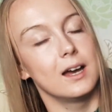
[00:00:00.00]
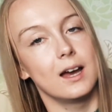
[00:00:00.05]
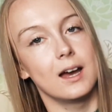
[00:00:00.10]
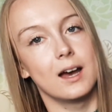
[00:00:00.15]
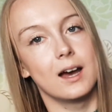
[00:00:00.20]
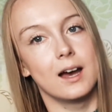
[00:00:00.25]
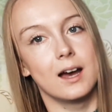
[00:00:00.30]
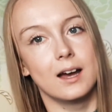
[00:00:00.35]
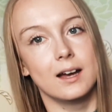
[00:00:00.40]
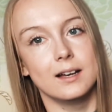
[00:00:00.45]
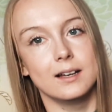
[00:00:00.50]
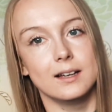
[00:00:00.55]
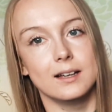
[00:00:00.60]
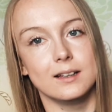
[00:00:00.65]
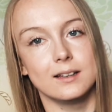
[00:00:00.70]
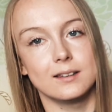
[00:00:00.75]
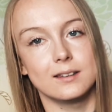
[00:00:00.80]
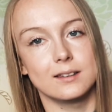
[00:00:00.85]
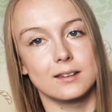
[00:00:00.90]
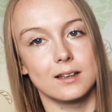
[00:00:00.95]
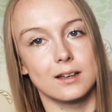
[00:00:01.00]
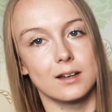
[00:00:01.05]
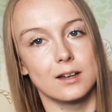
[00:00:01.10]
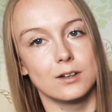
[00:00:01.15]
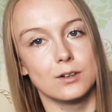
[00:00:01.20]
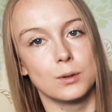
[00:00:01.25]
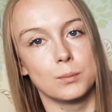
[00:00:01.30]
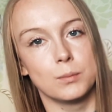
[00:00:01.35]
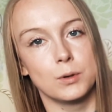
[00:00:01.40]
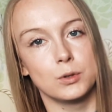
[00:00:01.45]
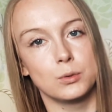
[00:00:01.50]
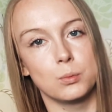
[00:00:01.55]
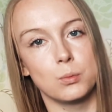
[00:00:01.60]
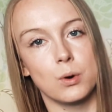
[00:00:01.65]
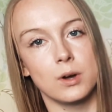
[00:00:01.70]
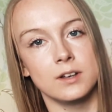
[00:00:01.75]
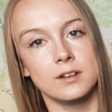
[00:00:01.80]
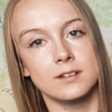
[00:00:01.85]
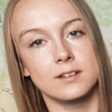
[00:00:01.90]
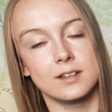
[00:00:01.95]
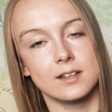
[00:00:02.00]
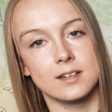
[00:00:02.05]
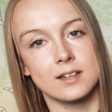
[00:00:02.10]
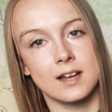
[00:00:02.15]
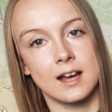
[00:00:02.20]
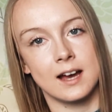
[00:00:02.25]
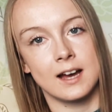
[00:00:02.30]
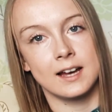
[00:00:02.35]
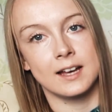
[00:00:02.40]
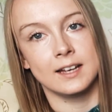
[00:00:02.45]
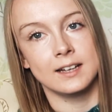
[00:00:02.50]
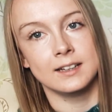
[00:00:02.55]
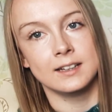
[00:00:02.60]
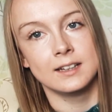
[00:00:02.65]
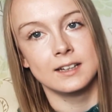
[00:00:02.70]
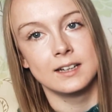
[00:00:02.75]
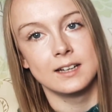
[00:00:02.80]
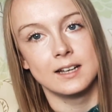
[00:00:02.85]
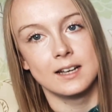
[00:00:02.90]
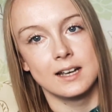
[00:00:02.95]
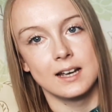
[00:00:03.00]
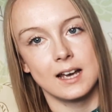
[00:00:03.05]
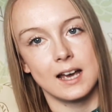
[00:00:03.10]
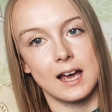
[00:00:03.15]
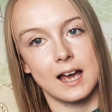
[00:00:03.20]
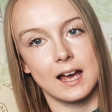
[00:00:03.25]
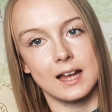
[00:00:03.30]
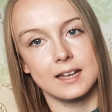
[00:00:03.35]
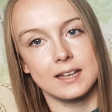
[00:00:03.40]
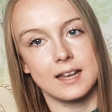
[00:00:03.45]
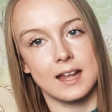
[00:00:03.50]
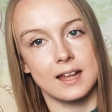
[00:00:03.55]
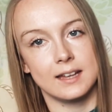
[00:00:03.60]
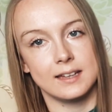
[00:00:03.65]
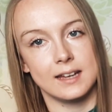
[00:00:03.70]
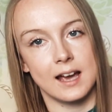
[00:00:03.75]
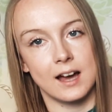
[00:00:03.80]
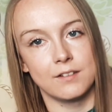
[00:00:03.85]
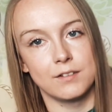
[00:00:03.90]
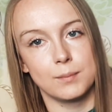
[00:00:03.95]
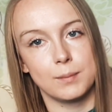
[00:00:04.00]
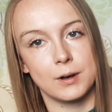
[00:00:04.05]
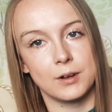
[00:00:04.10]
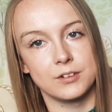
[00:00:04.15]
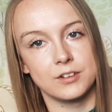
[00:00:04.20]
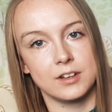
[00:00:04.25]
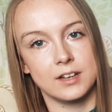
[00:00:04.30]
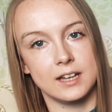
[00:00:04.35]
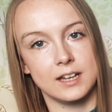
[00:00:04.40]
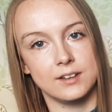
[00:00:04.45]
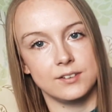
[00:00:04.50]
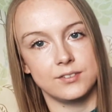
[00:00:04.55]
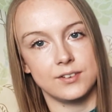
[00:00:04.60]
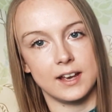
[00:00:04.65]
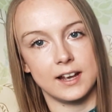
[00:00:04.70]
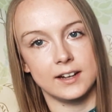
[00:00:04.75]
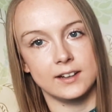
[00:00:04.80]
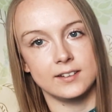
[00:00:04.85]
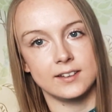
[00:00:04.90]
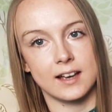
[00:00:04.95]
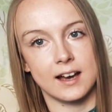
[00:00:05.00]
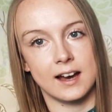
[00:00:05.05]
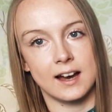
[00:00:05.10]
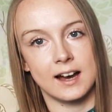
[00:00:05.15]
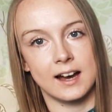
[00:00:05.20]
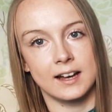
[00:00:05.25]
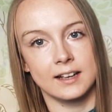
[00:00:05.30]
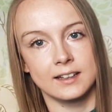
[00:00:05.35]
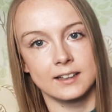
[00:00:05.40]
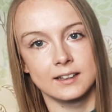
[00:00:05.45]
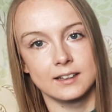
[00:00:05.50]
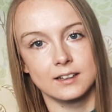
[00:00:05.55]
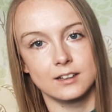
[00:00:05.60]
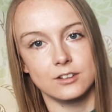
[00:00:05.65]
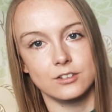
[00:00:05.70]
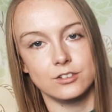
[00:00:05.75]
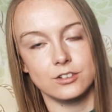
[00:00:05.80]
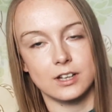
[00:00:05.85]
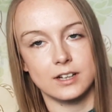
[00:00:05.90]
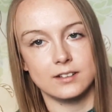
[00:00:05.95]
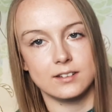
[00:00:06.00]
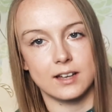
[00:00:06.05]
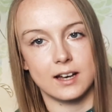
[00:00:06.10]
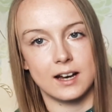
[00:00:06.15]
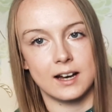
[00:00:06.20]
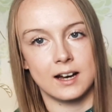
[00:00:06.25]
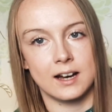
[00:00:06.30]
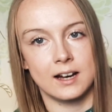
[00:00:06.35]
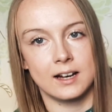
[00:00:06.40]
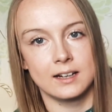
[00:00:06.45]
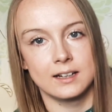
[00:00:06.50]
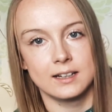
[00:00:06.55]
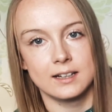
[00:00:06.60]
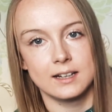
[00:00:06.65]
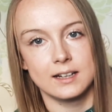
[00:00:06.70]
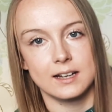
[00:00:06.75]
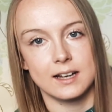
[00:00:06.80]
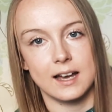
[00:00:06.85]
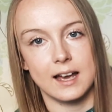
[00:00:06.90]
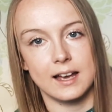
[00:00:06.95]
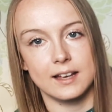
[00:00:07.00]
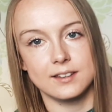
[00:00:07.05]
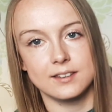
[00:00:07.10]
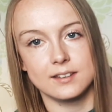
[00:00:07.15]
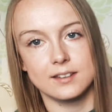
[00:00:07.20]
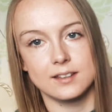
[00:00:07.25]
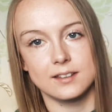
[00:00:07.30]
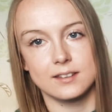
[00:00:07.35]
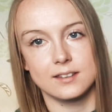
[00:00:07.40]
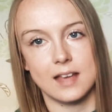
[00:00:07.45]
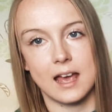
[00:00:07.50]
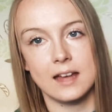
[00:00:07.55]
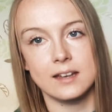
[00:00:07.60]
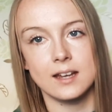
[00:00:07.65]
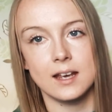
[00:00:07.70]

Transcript: Uh, it's numbers 1 to 9, and then the alphabet underneath, A to I, J to R, S to Z.